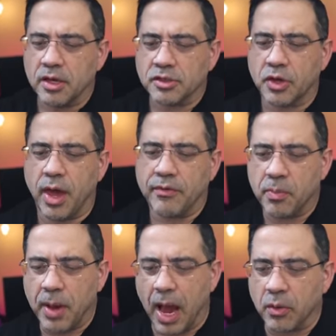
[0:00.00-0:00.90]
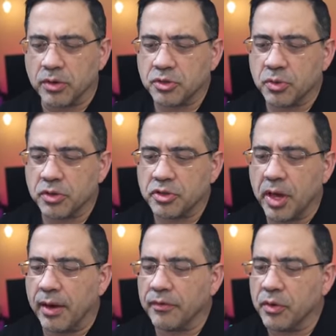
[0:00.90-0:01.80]
So you have your power source, you
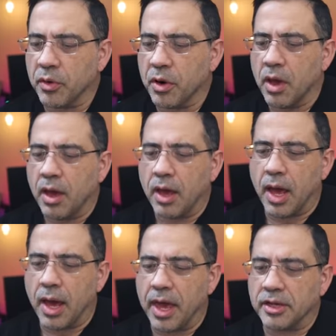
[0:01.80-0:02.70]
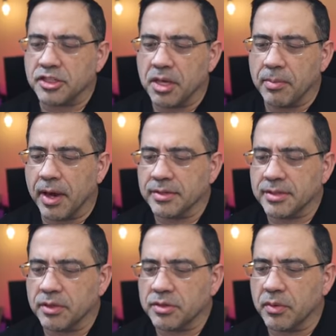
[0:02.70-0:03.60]
have your uh, HDMIs
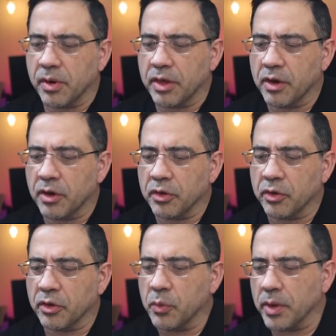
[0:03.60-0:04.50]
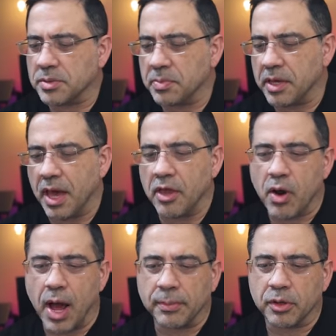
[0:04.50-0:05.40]
that you see right here, your USB and your
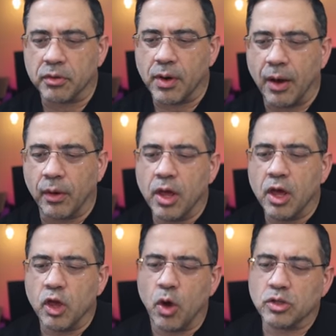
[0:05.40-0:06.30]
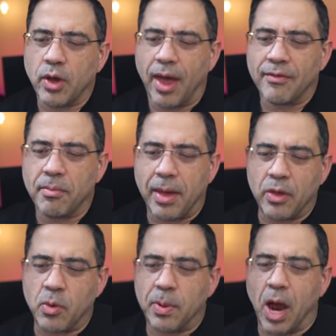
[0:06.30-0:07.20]
optical out. You also have a
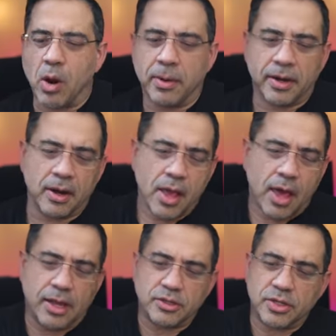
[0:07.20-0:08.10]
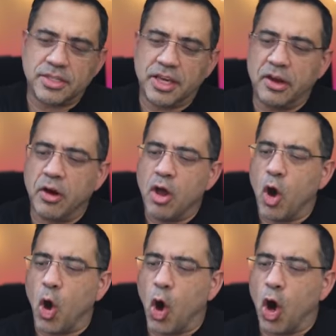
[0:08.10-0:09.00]
manual power button. And as you can see here,
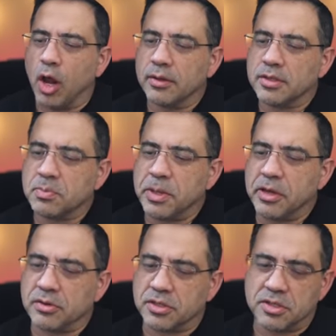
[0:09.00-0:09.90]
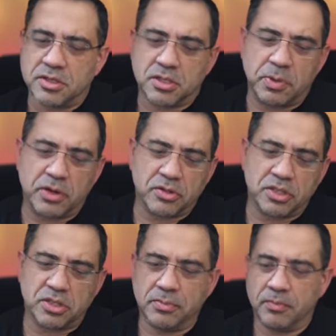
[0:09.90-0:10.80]
all of the speakers. This is the speaker
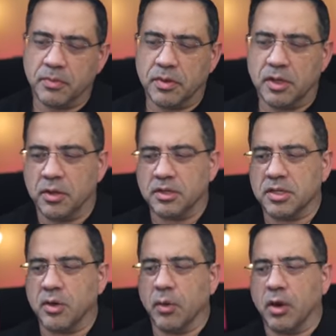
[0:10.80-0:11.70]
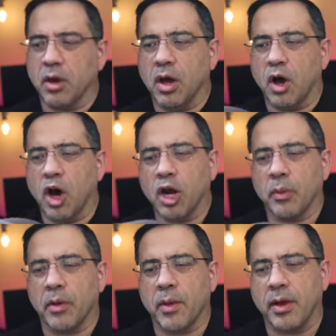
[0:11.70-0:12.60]
system that you can see going all the
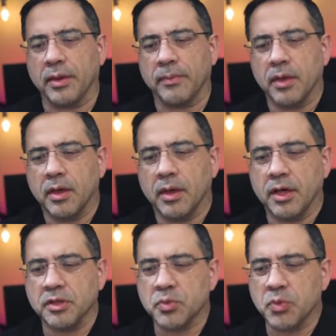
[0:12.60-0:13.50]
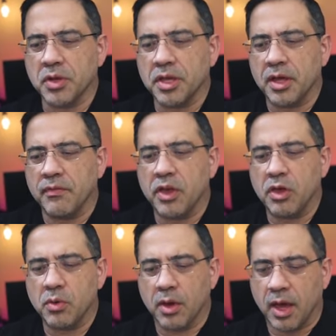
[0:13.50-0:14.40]
way around it is really giving
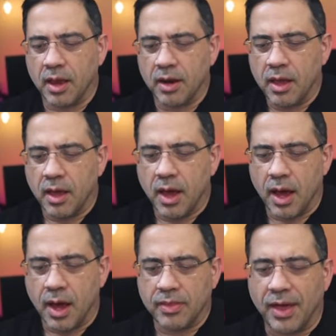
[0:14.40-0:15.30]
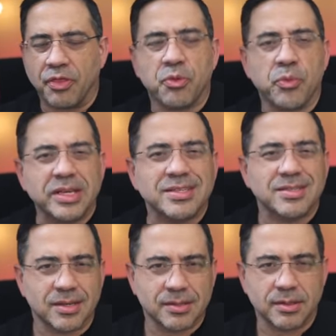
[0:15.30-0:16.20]
you again uh, that
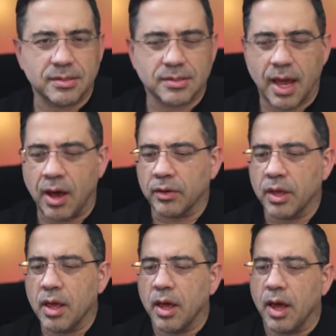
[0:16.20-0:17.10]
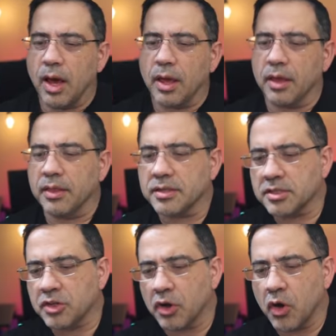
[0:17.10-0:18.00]
360 sound. Uh, this
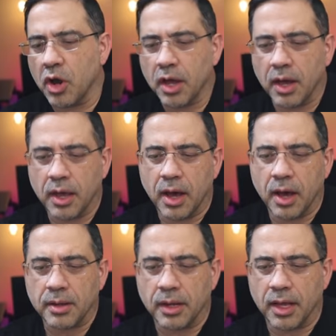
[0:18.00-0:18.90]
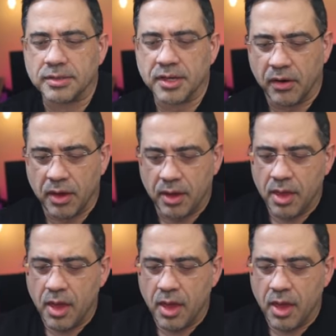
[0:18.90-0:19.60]
is your uh, lens area.